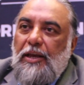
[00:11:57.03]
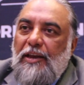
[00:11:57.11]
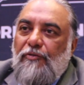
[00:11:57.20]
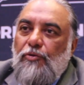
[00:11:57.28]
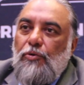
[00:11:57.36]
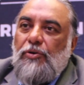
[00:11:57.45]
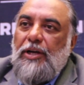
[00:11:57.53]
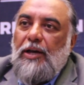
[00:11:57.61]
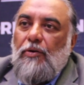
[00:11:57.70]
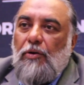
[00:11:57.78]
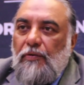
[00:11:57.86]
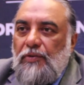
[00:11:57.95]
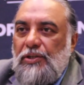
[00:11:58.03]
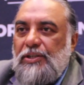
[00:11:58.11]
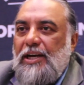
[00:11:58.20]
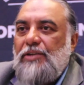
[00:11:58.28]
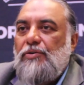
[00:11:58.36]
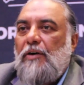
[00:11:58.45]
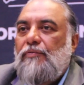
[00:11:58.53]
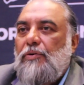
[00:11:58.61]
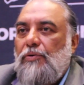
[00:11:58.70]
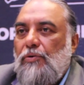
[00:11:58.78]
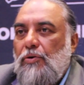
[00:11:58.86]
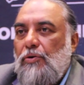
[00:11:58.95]
If you take all of these guys off
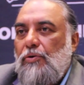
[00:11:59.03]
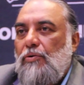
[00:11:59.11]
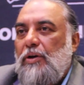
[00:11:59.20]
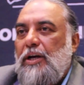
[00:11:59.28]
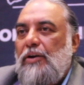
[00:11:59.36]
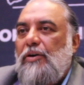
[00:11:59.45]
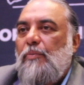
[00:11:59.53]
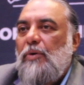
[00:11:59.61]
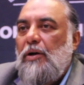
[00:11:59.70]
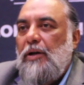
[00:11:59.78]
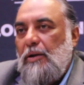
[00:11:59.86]
the road, you'll get criminal